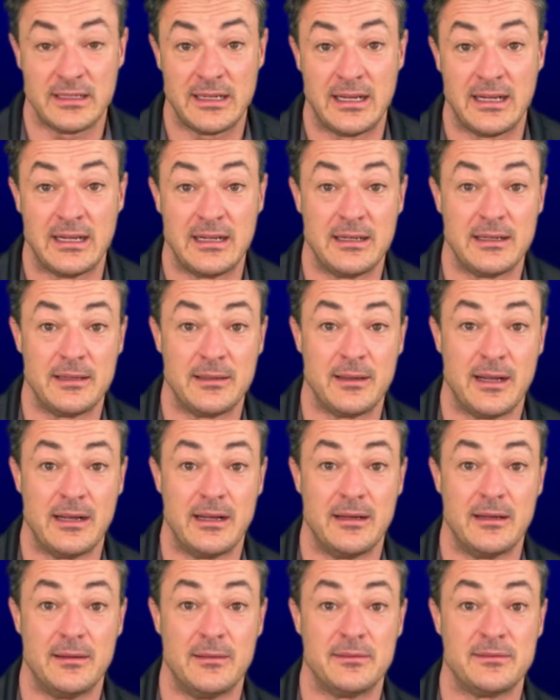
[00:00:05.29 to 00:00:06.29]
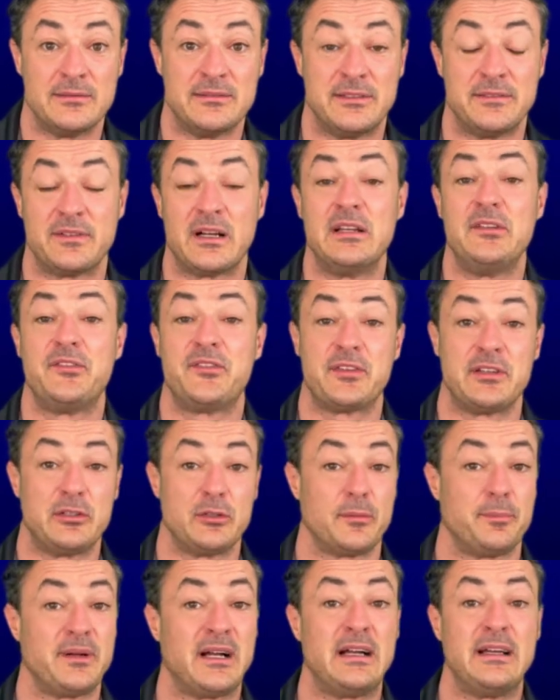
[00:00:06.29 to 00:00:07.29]
uh, uh, device that
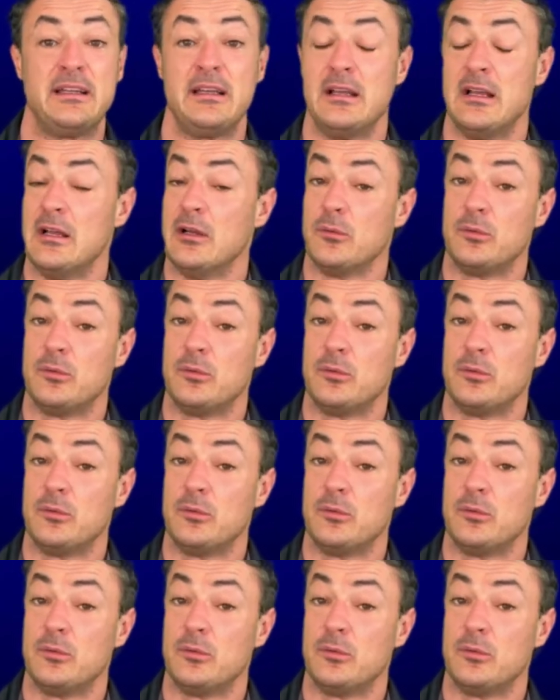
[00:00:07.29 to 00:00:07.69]
you'll buy.